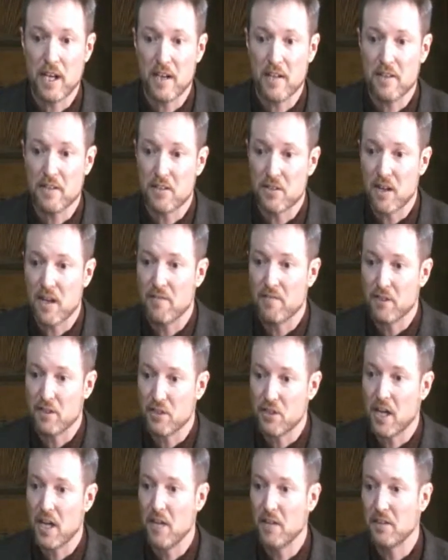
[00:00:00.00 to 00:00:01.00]
There's often
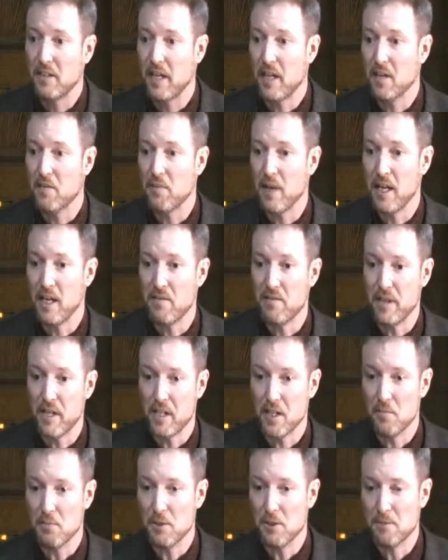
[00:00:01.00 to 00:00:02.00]
childcare made
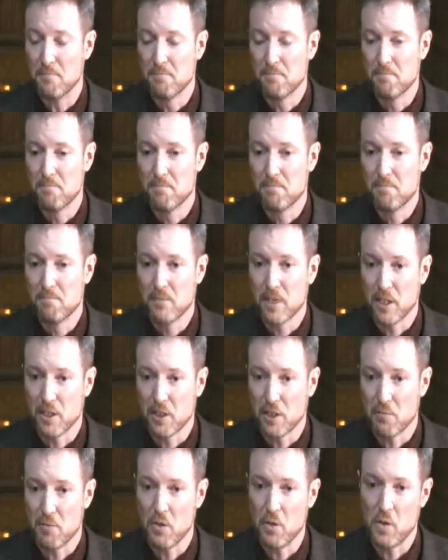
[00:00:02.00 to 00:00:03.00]
available and
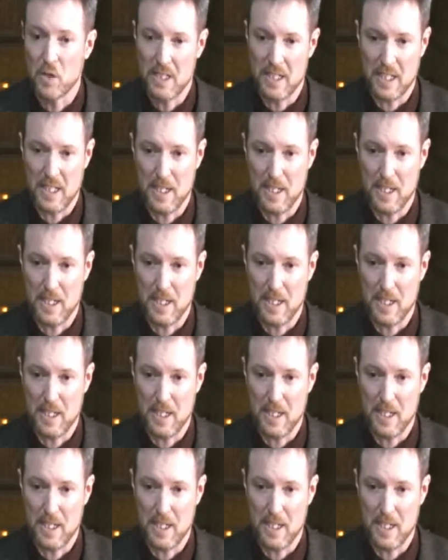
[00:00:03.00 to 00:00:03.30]
community.